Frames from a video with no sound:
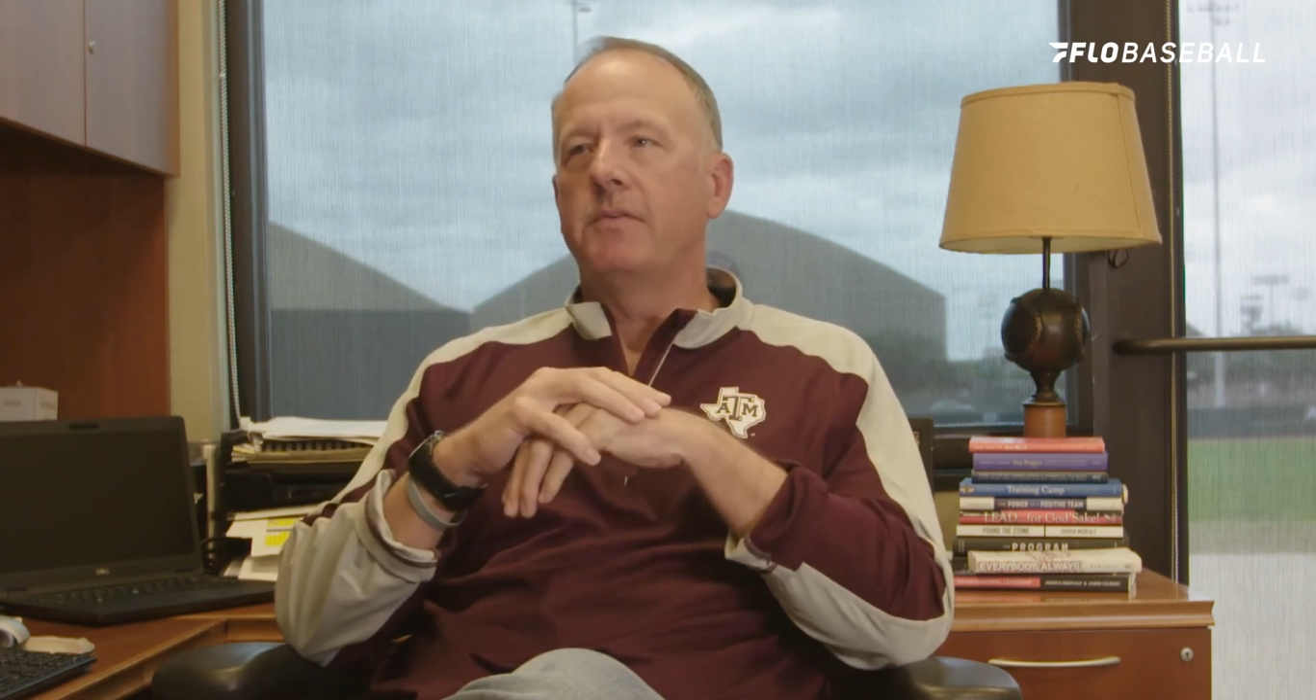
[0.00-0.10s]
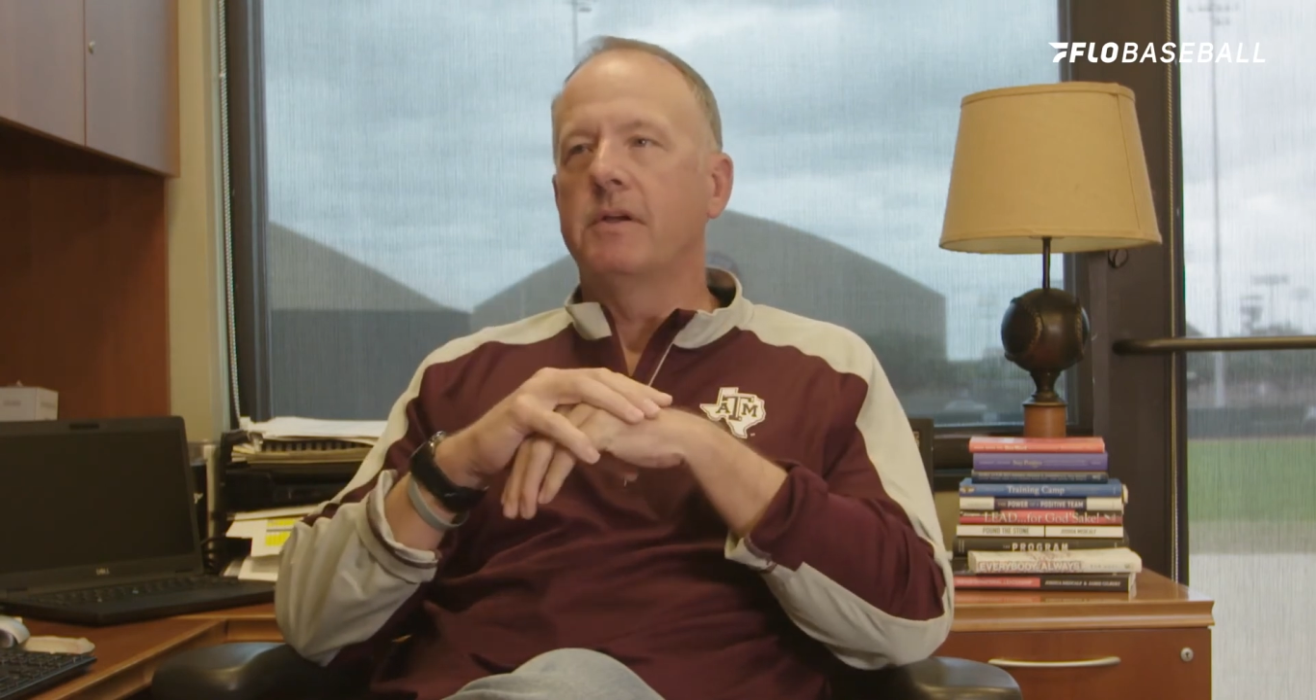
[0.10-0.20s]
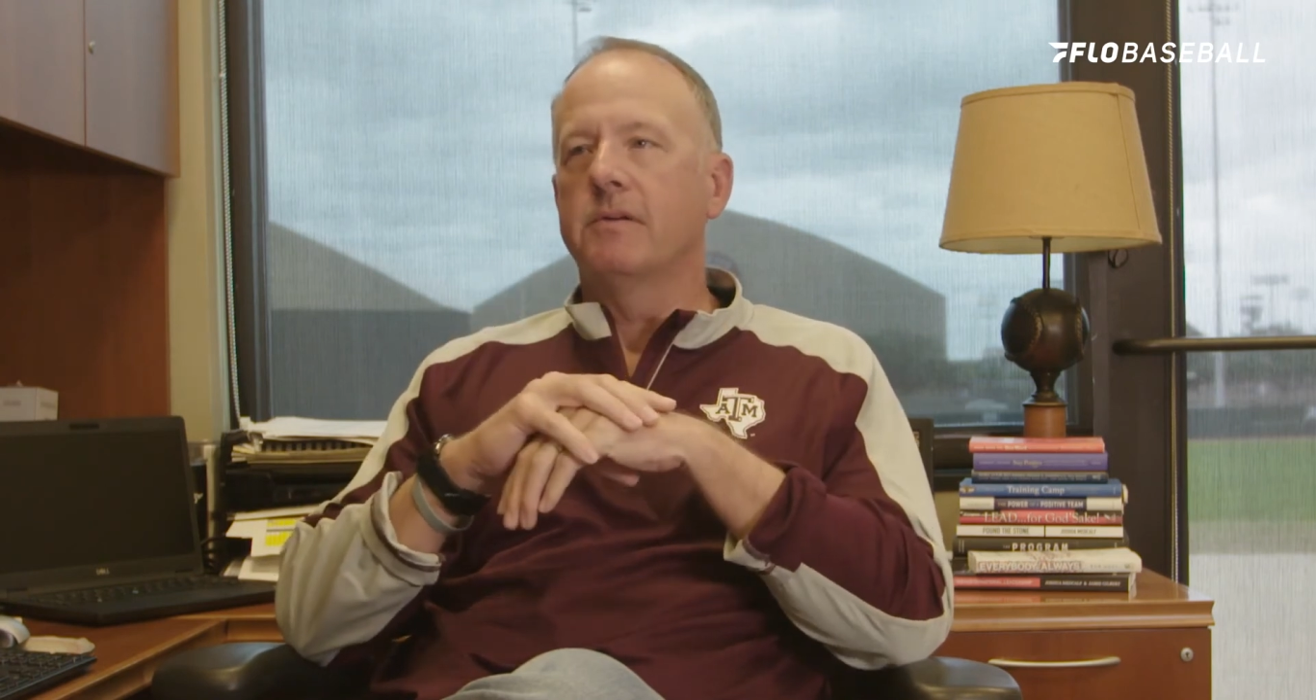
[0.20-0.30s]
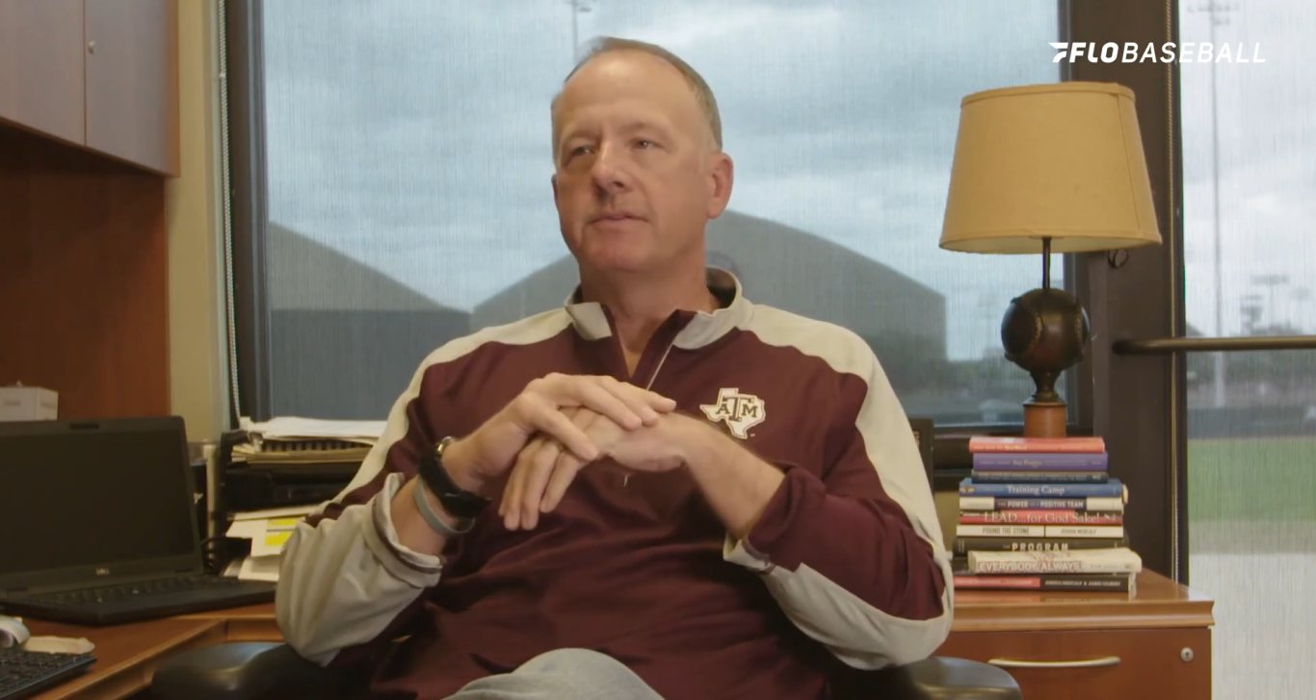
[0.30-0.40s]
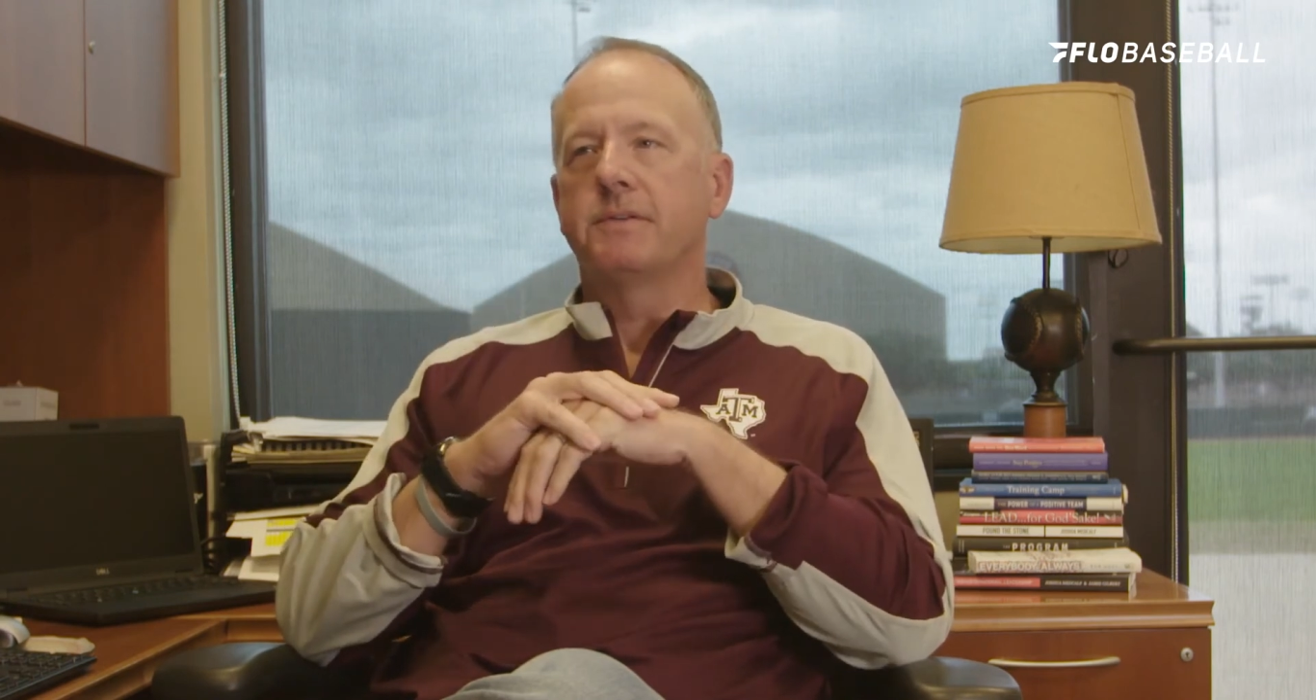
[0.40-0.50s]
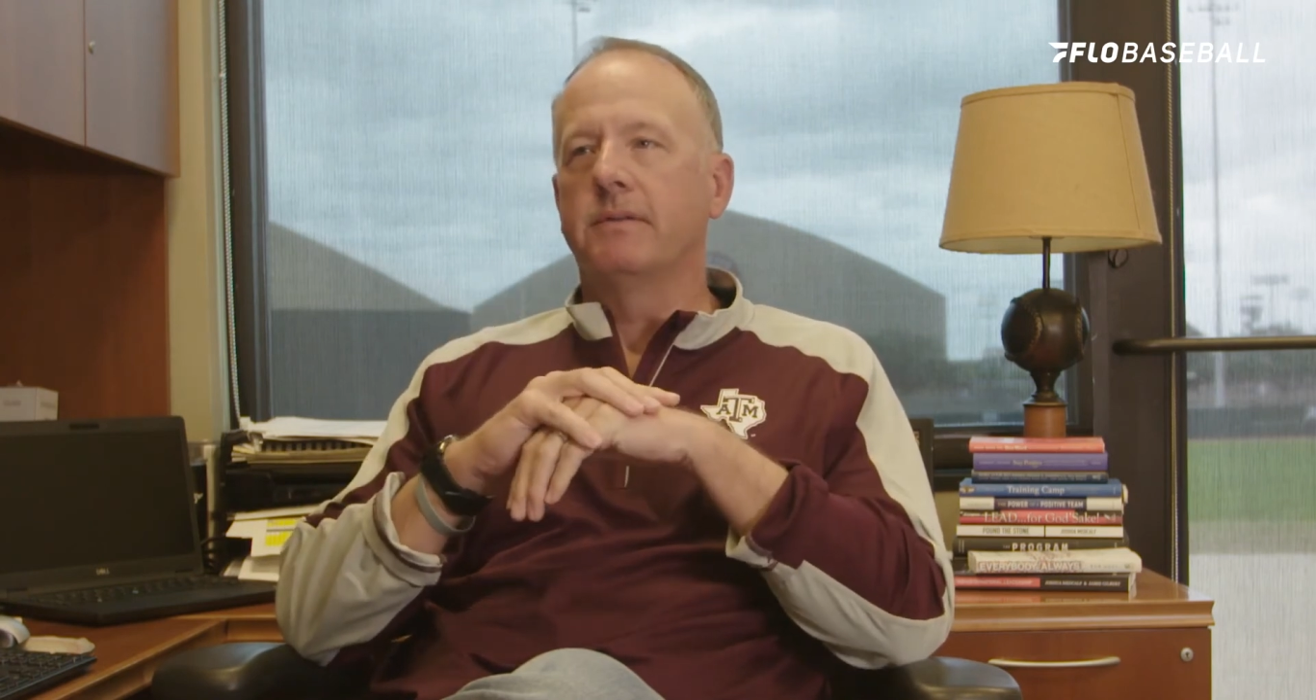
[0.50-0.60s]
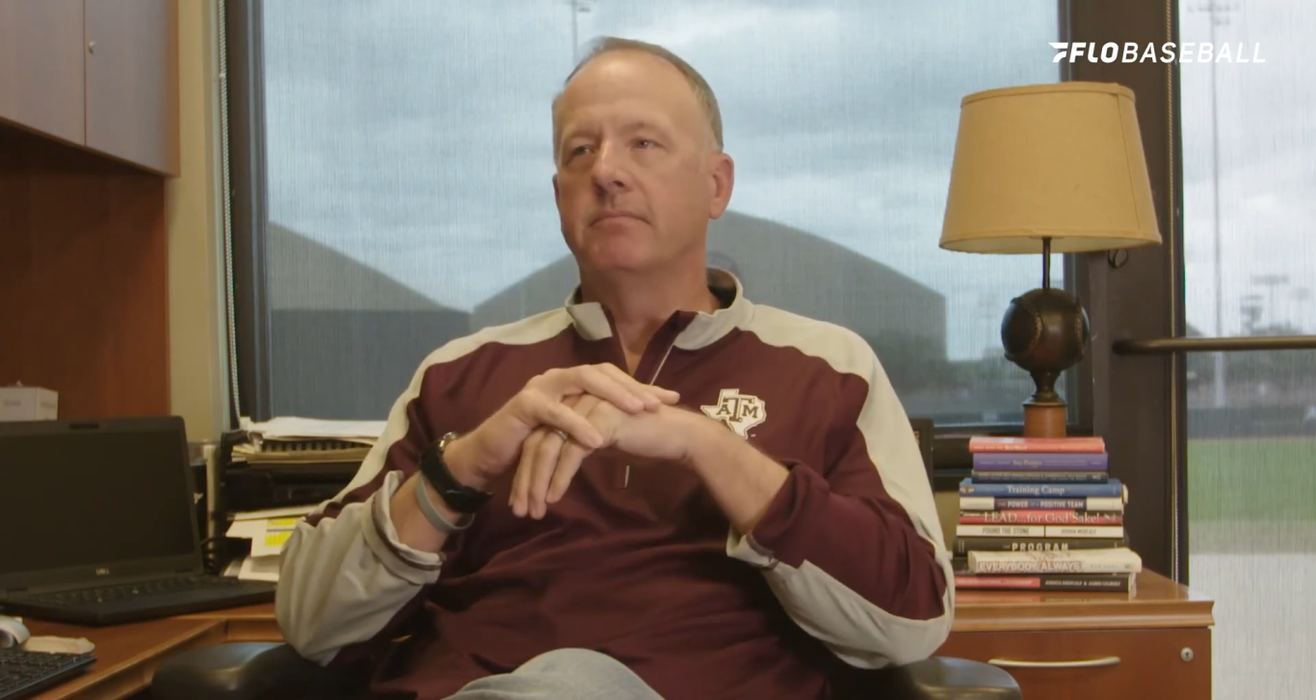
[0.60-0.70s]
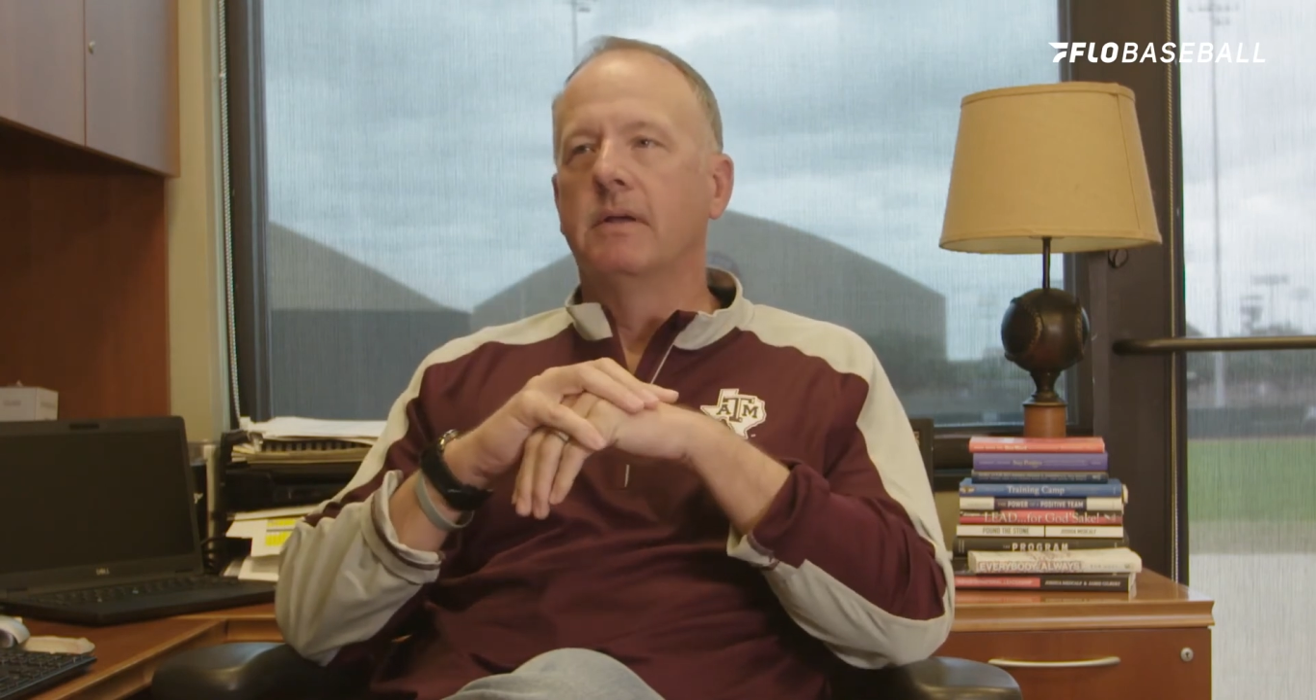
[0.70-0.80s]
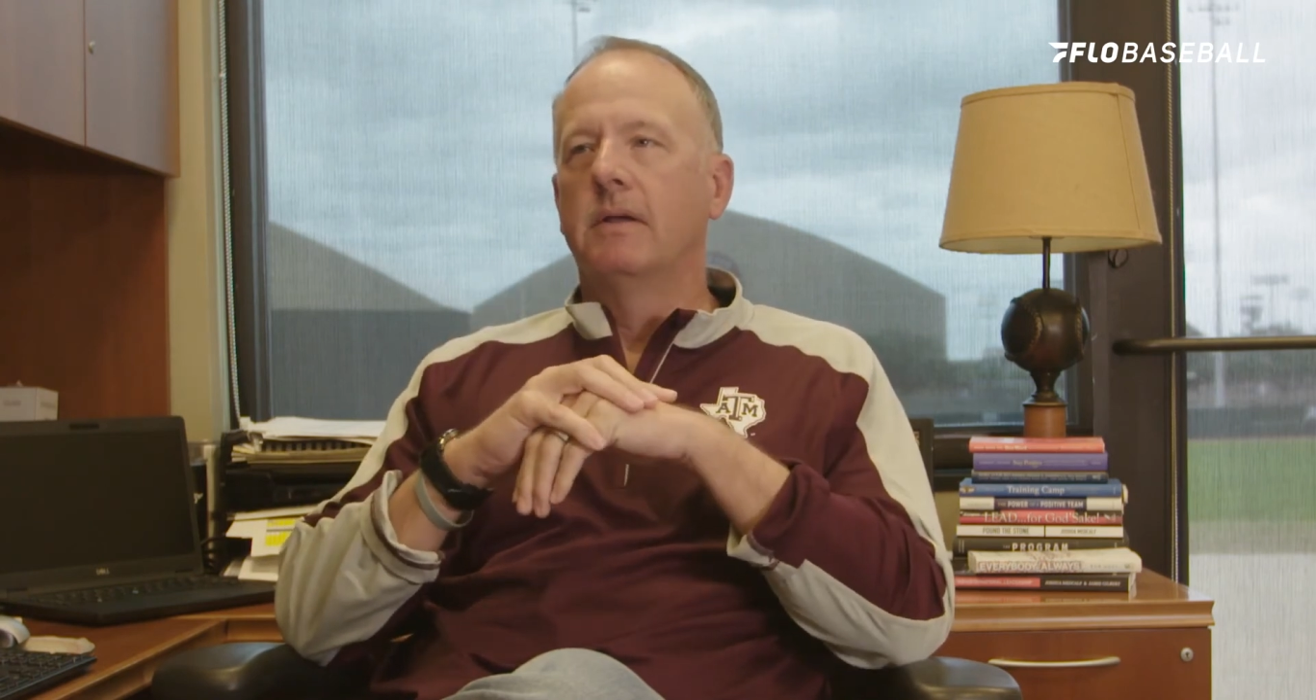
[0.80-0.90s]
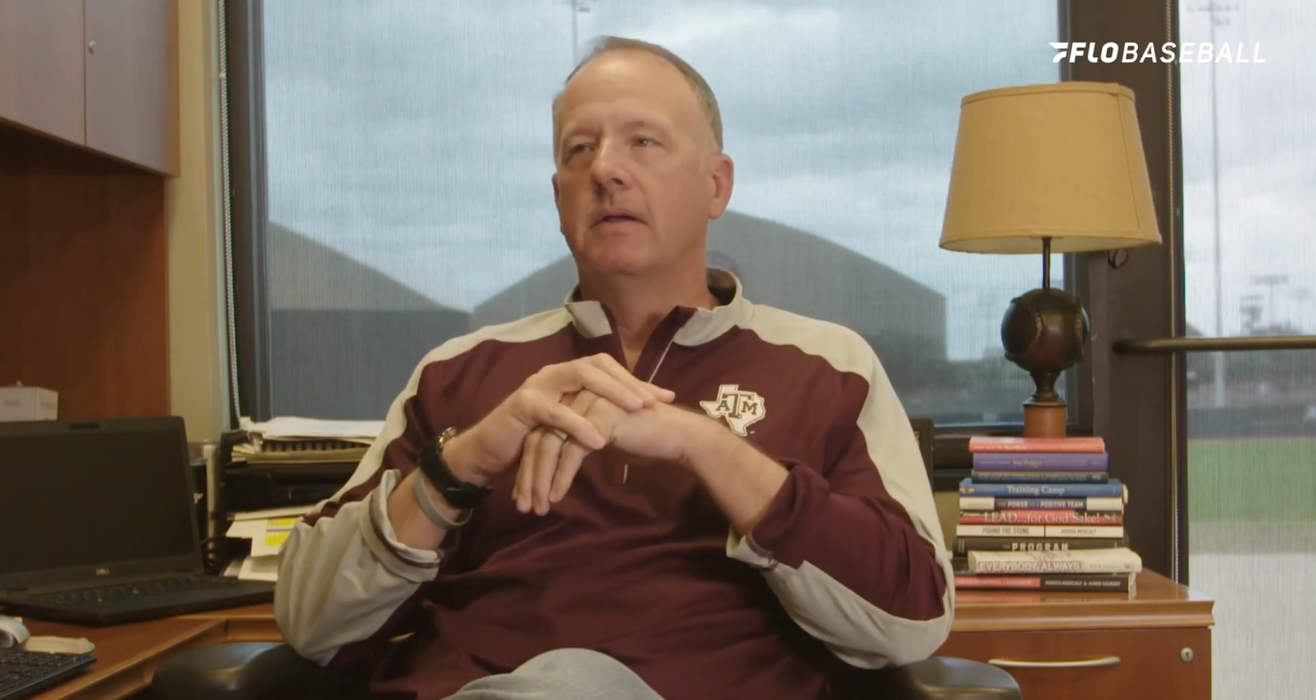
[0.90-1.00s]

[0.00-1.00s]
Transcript: years, and